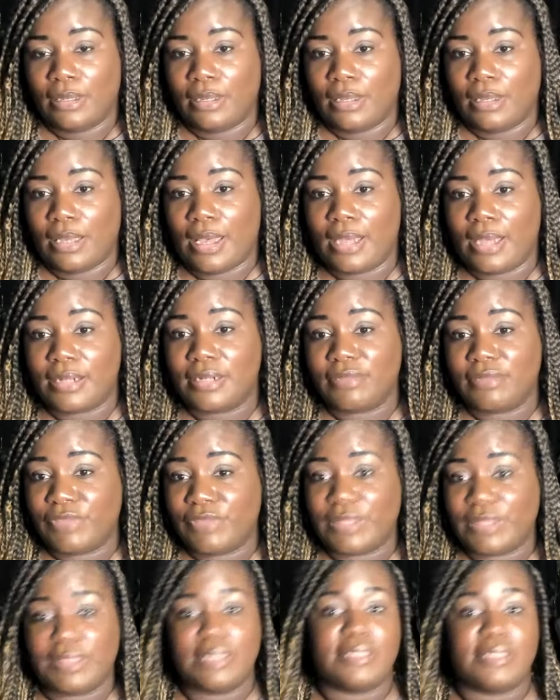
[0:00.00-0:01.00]
out of the
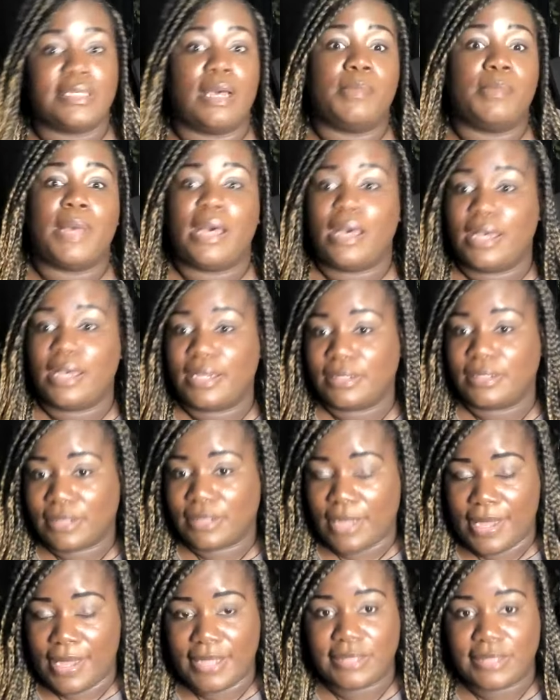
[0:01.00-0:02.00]
50 some odd
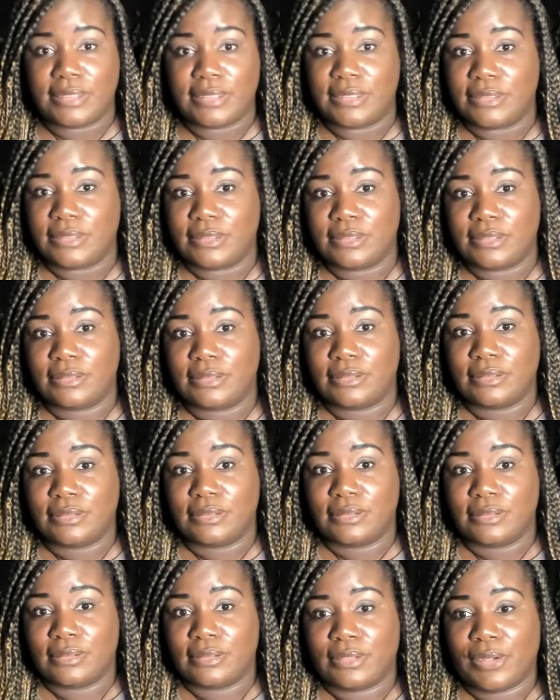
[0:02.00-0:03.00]
cases.
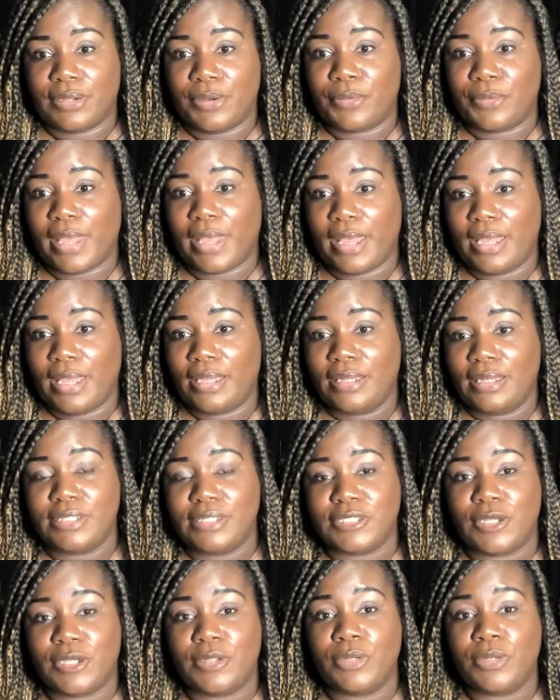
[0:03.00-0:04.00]
Okay,
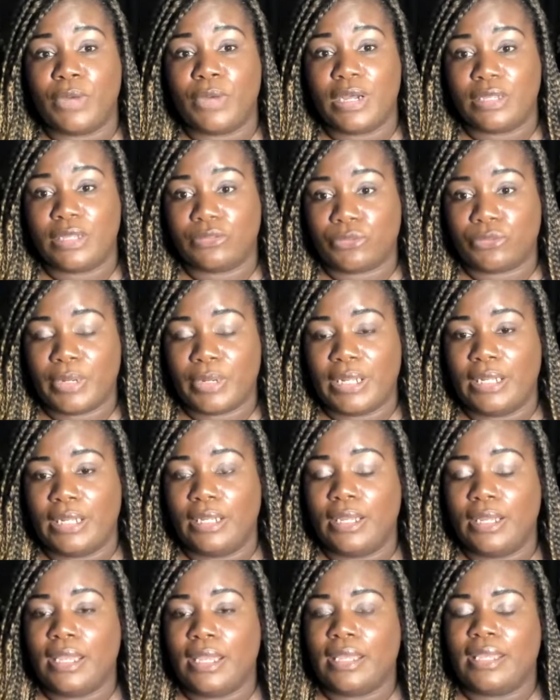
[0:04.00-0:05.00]
he's only won 3.
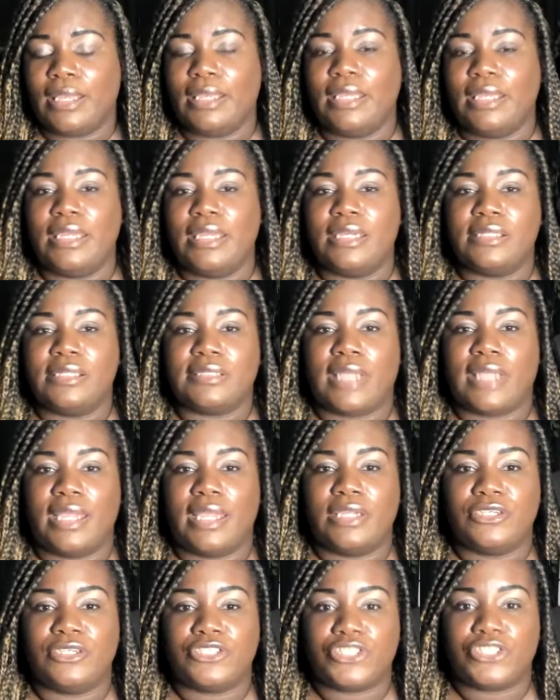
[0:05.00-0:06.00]
He is
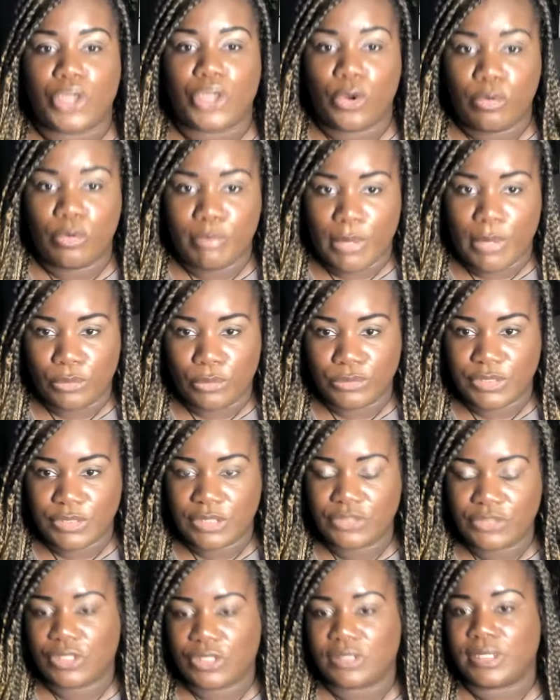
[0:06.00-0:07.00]
a showboat,
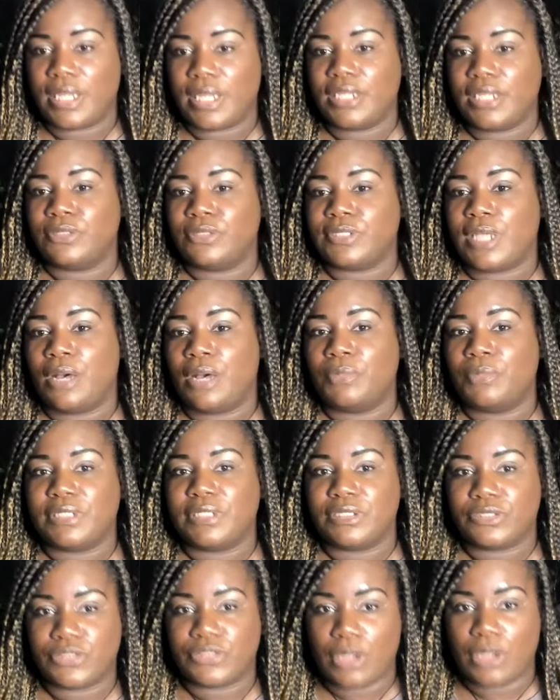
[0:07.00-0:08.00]
just like you saw with
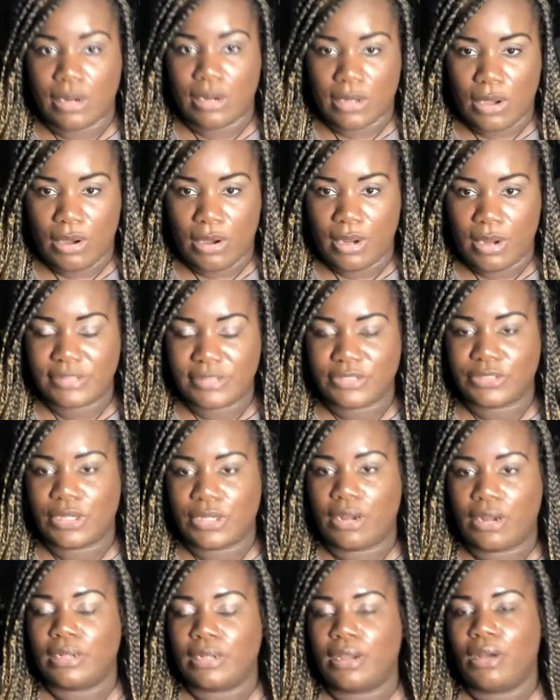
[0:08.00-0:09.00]
the star card.
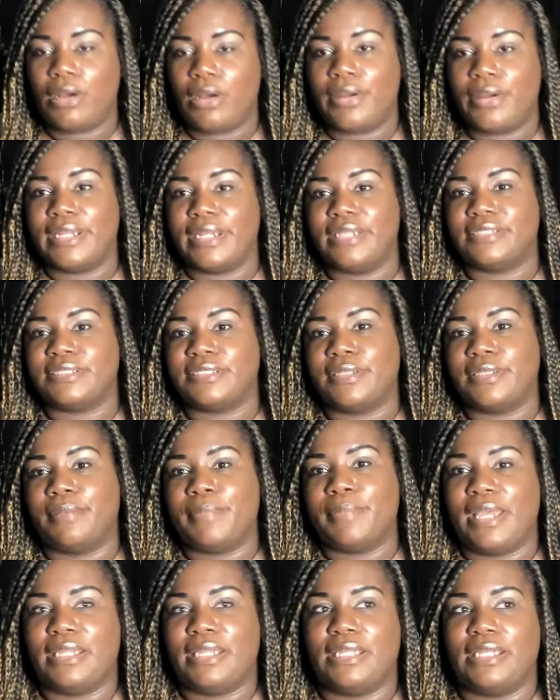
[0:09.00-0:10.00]
Star card is
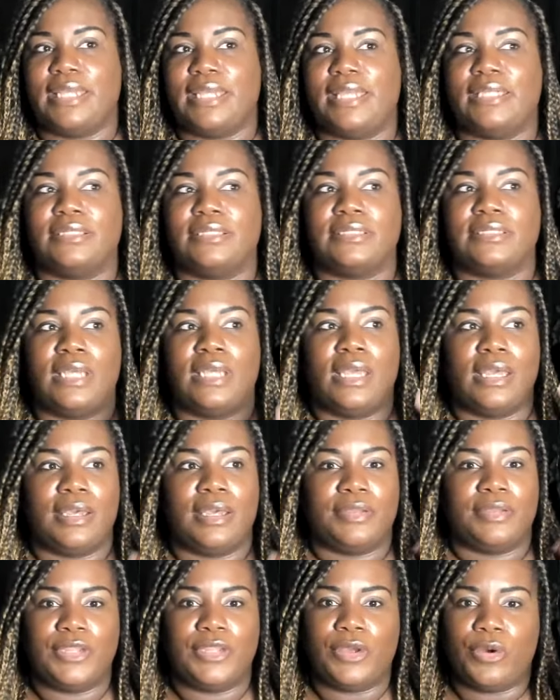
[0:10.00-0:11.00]
somebody that is,
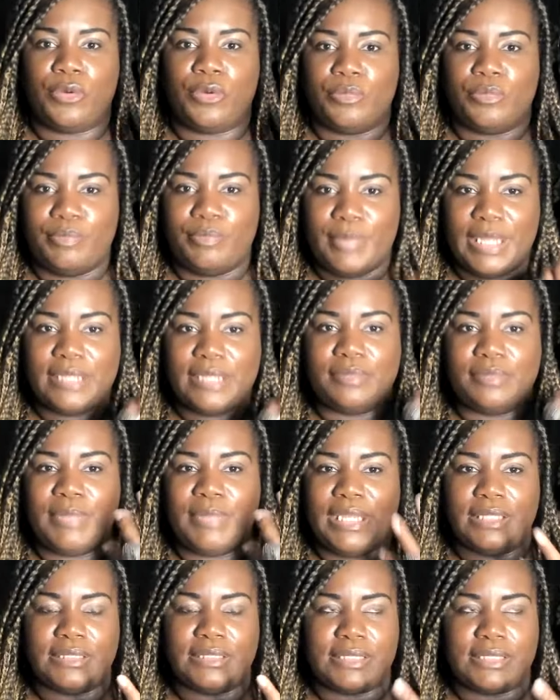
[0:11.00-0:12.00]

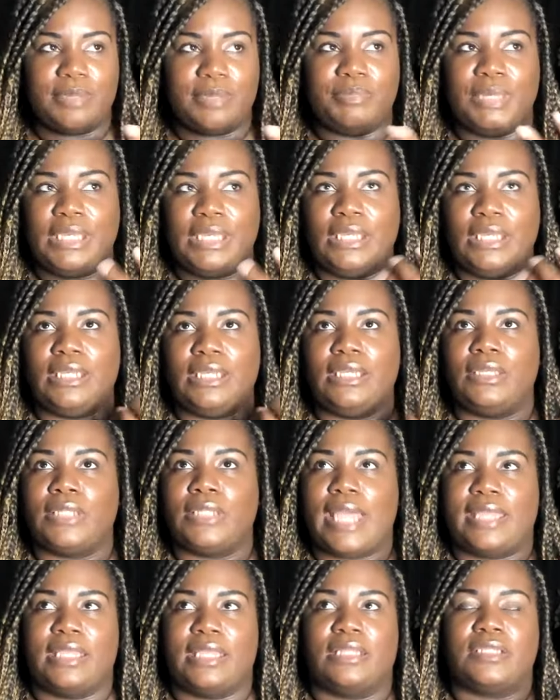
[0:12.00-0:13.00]
meant to be
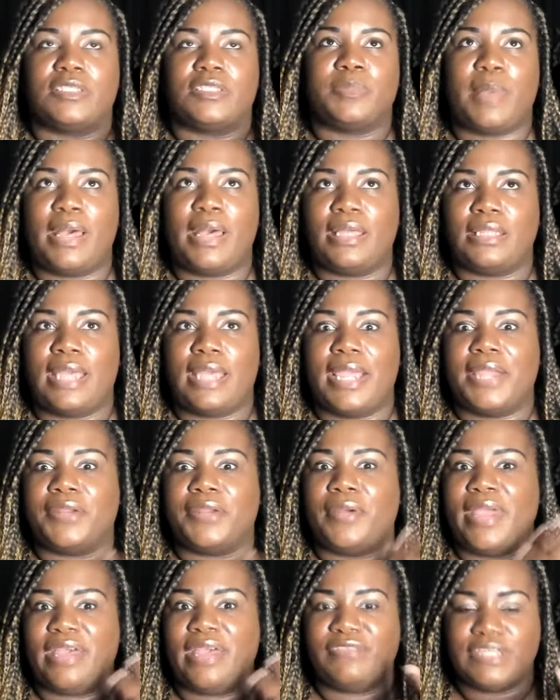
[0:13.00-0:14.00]
like in the spotlight
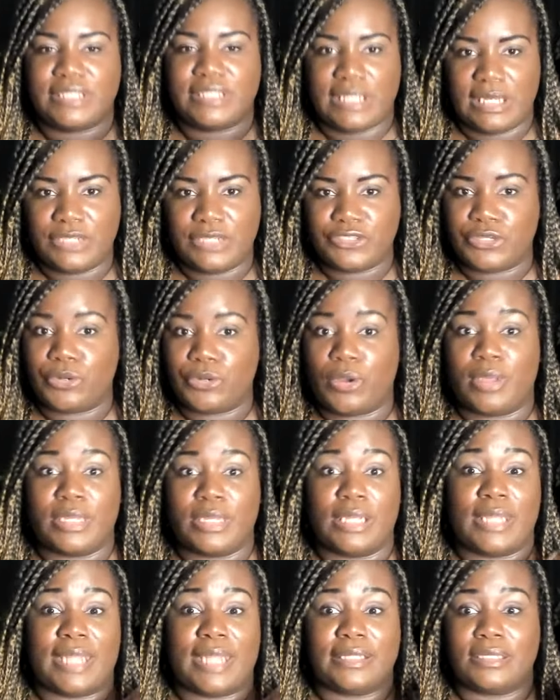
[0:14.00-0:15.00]
or have attention, or
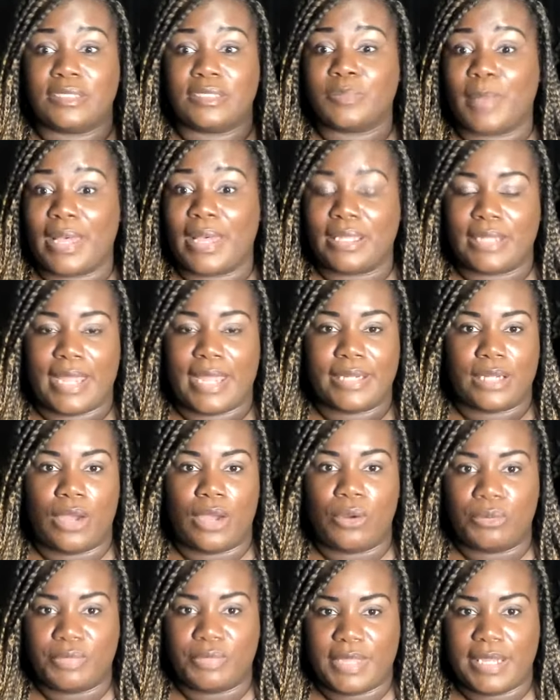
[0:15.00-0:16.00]
they like the spotlight
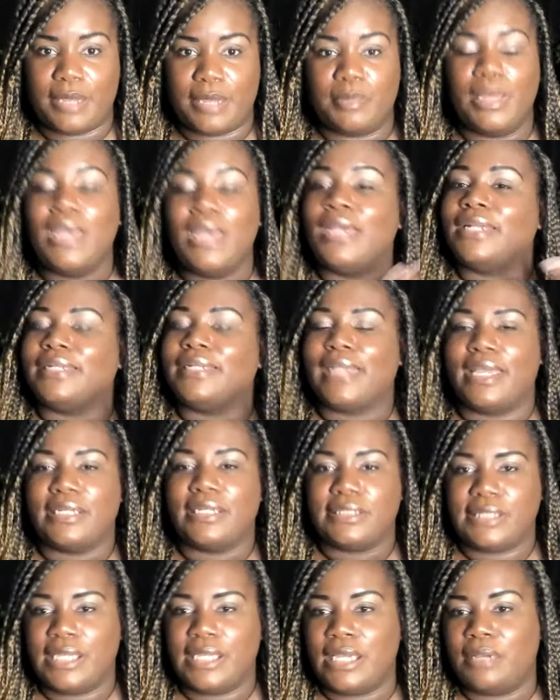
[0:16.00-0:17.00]
on them. That
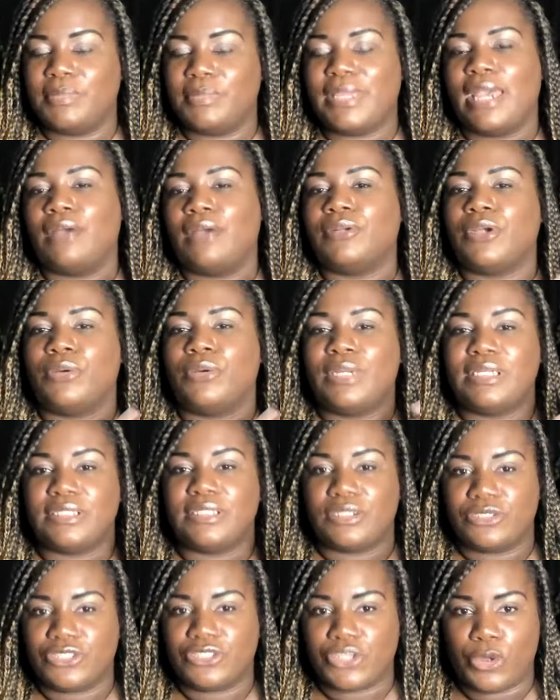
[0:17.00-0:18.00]
is him. Y'all know
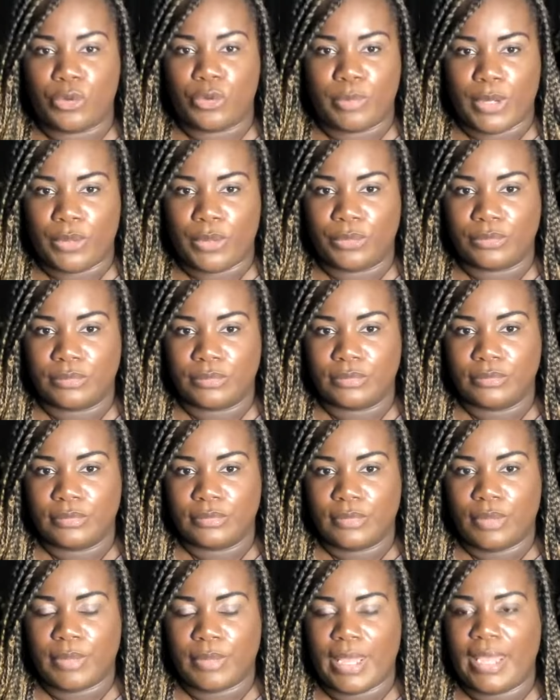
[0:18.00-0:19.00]
he's a showboat.
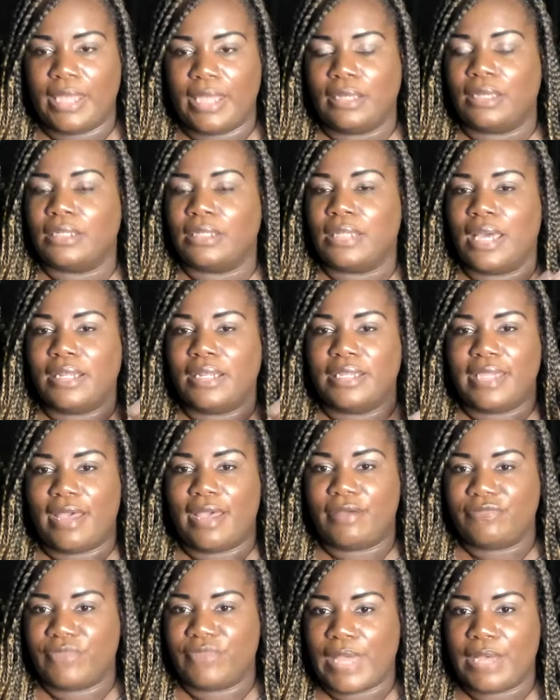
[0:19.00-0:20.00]
Okay, a lot of
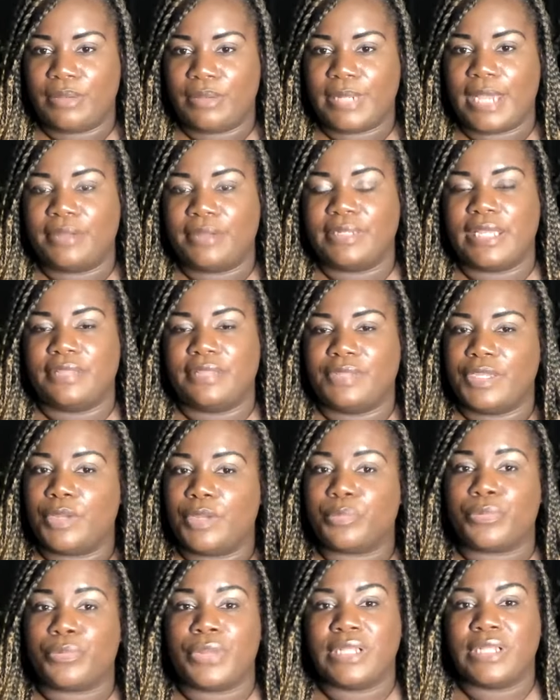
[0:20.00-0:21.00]
y'all found out that The
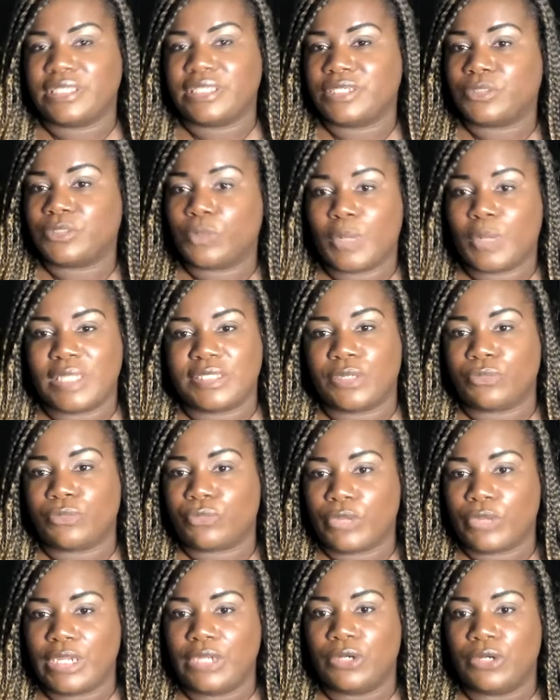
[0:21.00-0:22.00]
Apprentice wasn't
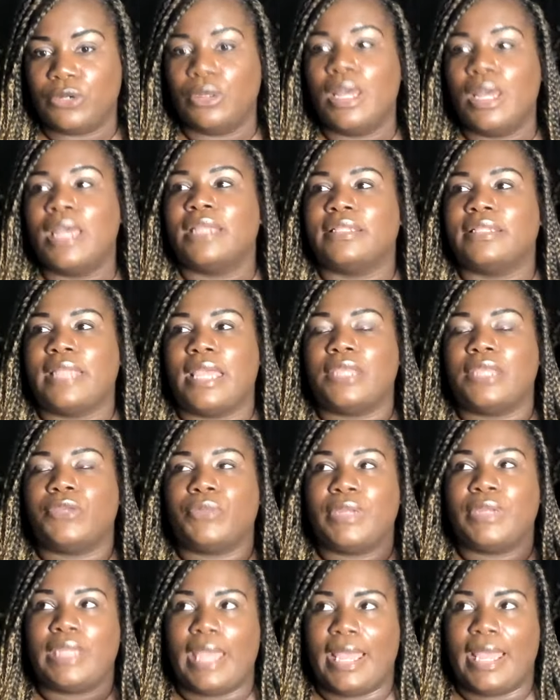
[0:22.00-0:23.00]
real. They
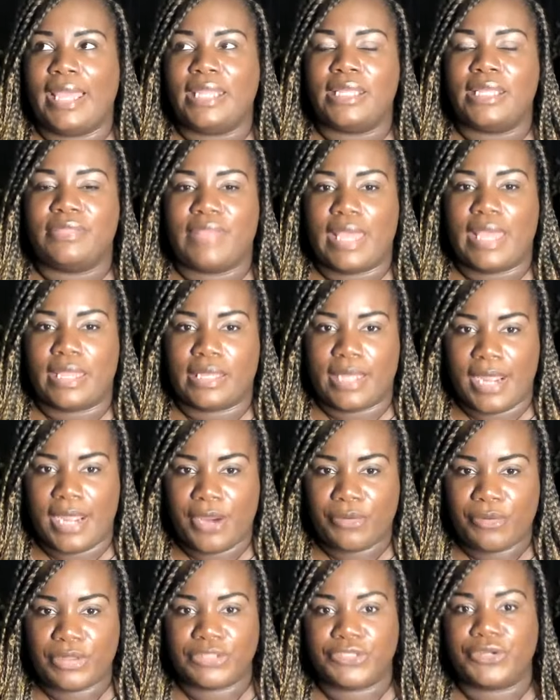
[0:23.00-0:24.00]
created that
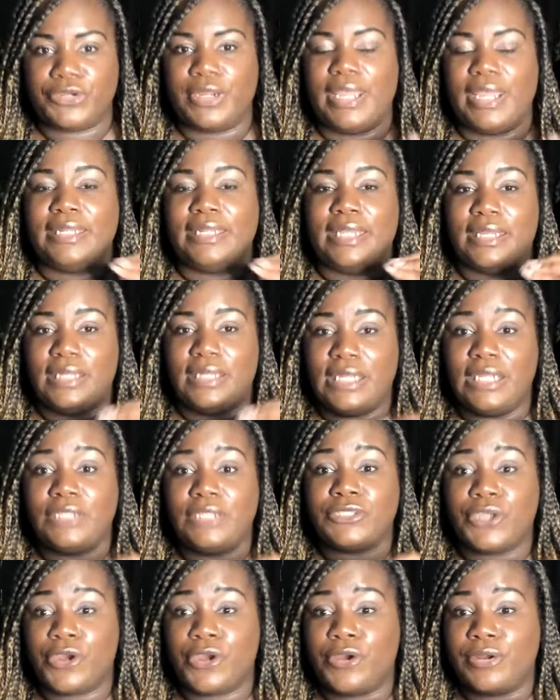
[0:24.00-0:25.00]
character, and then he
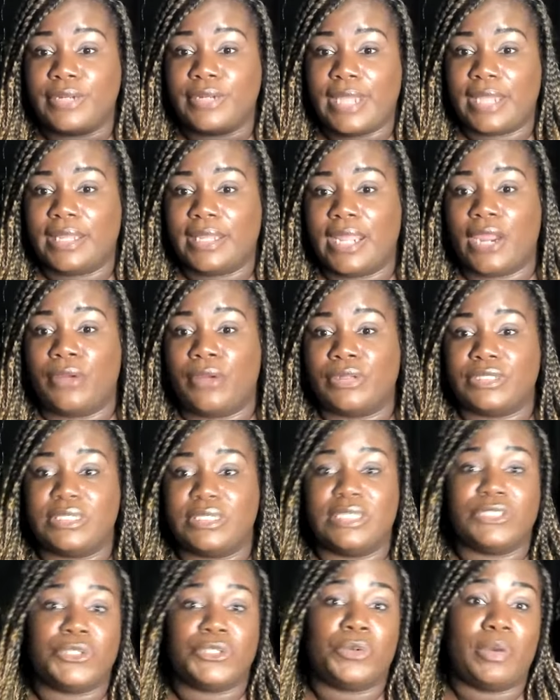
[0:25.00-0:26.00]
turned that character
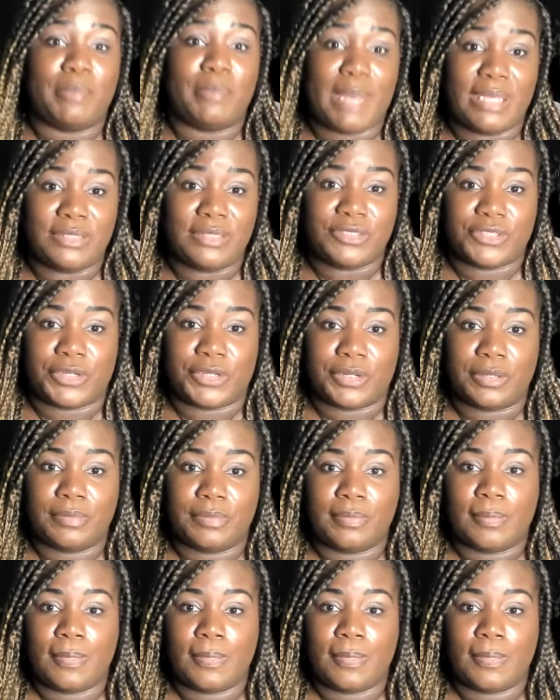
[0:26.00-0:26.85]
into a monster.